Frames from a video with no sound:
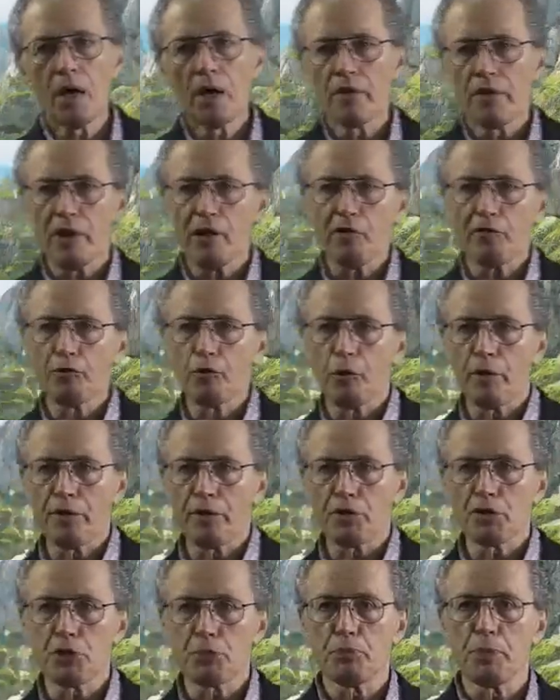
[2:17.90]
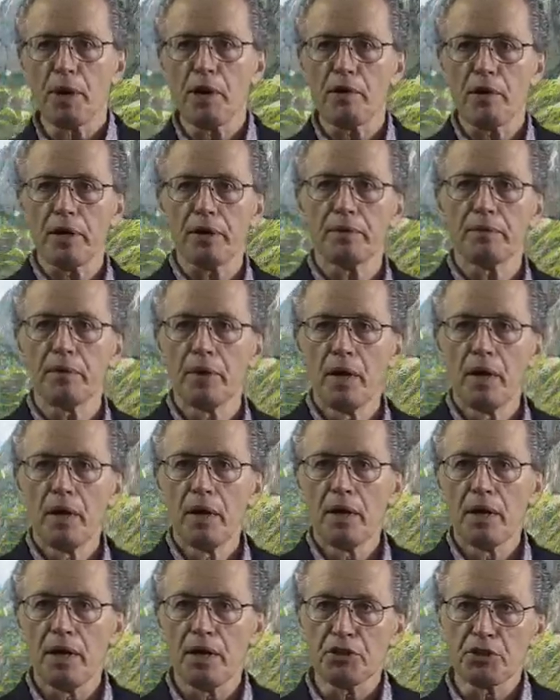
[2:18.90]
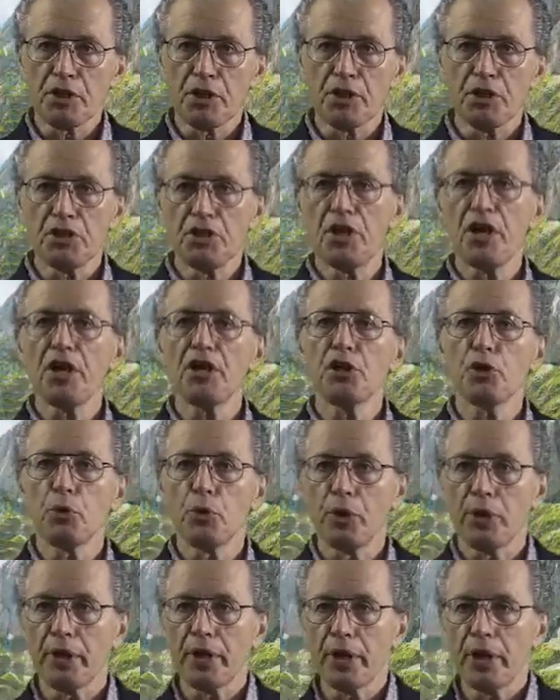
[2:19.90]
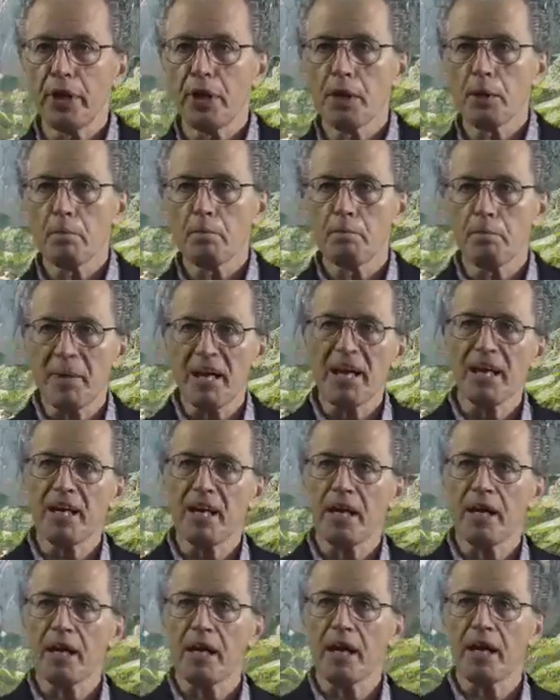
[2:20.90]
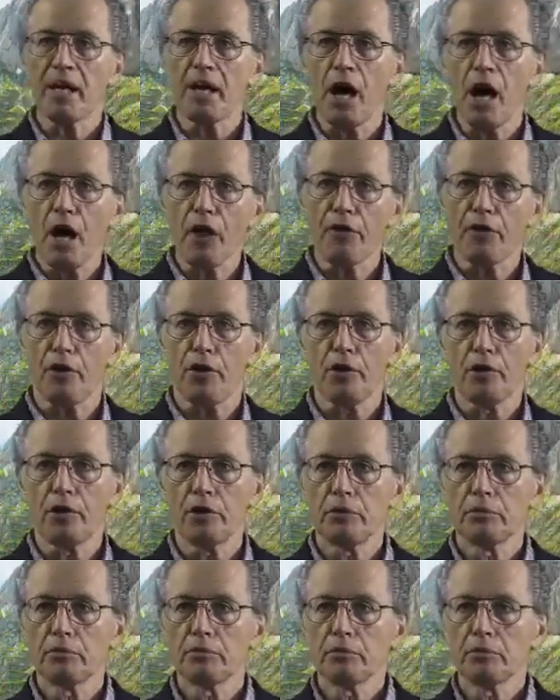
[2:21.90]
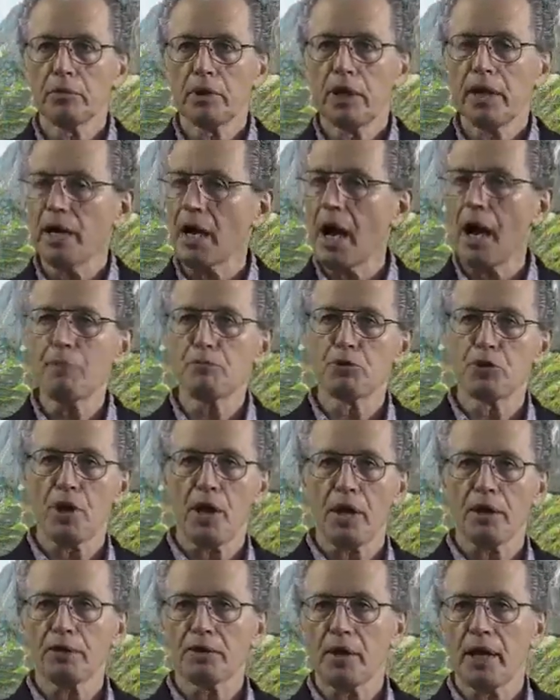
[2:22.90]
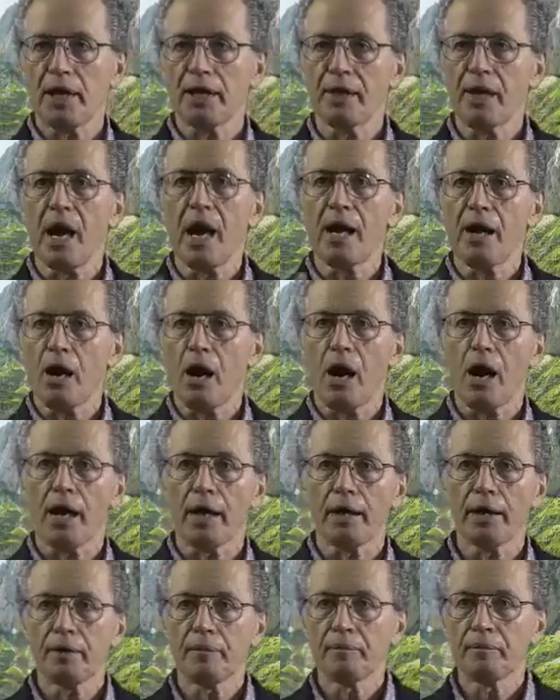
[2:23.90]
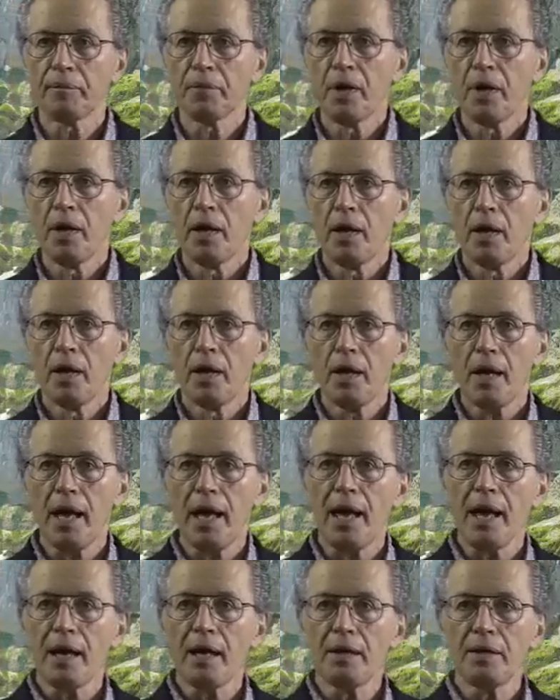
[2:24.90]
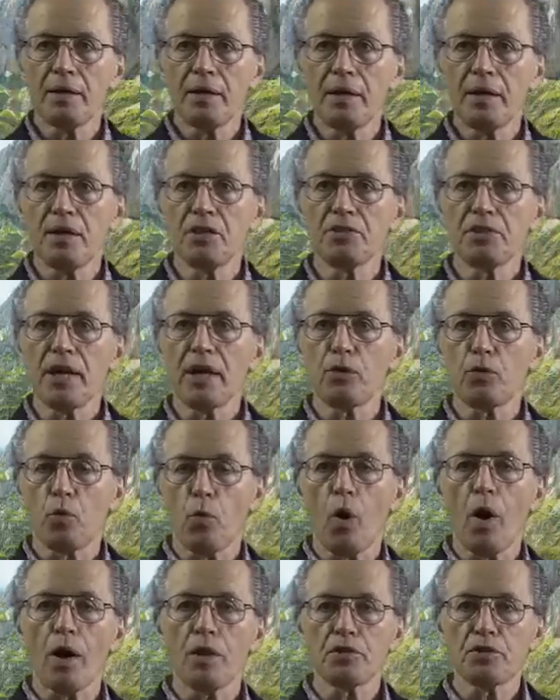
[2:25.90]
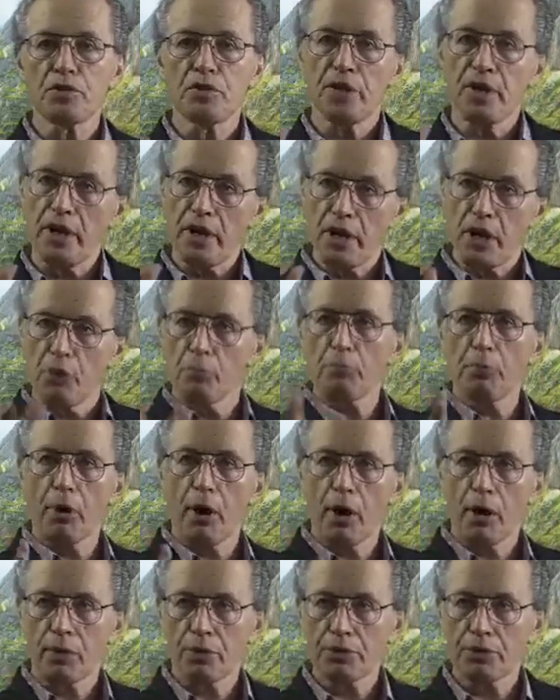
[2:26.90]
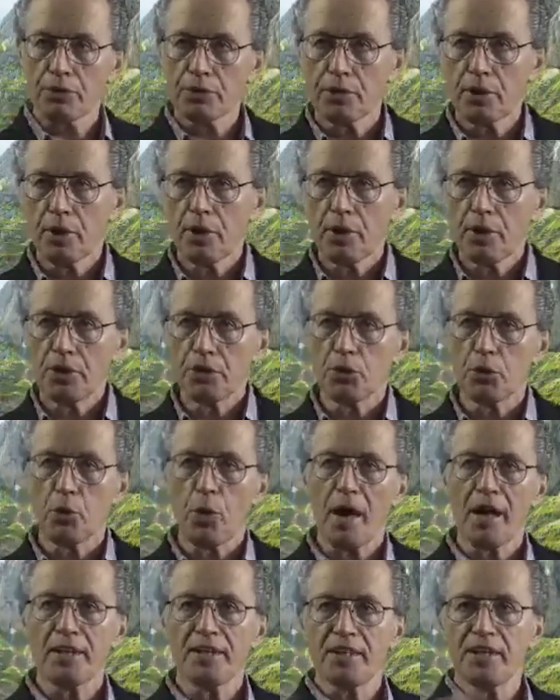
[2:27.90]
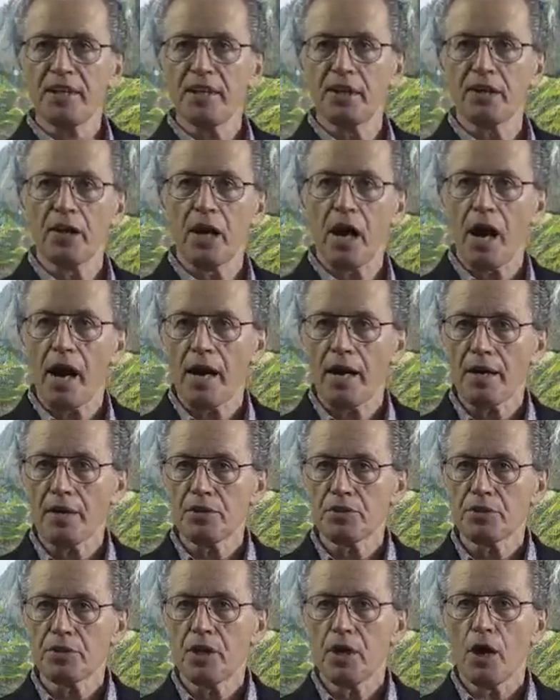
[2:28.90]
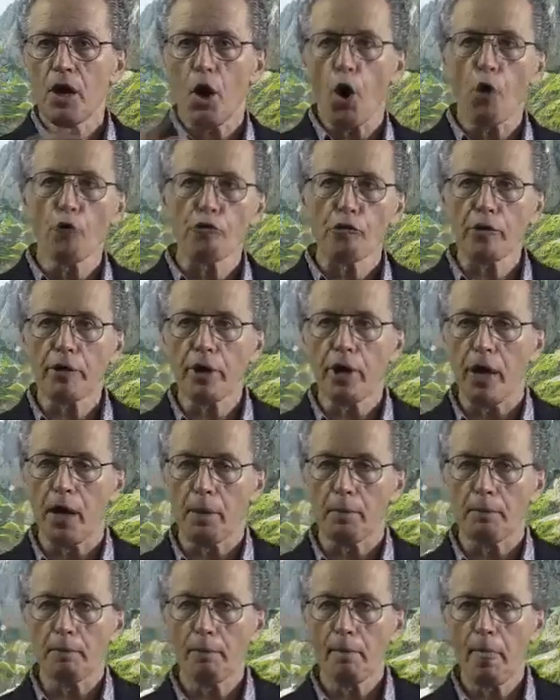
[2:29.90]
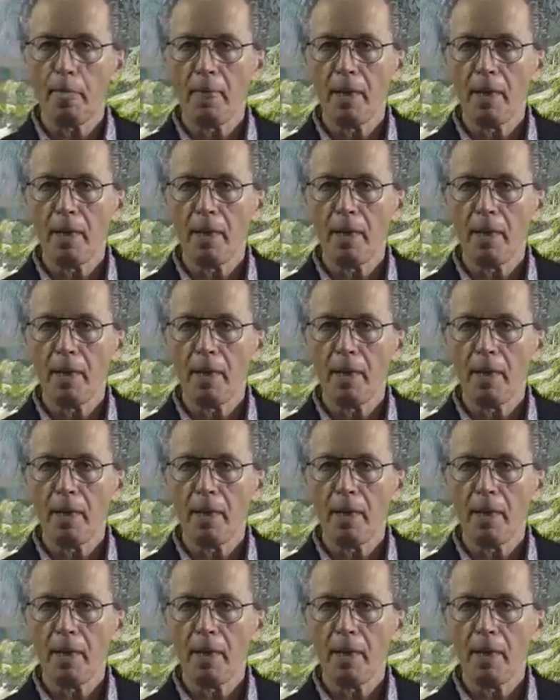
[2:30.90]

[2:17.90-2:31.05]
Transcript: Therefore, the spirit is continually meeting an other, an object, a not I, and is at once the impulse to idealize, overcome,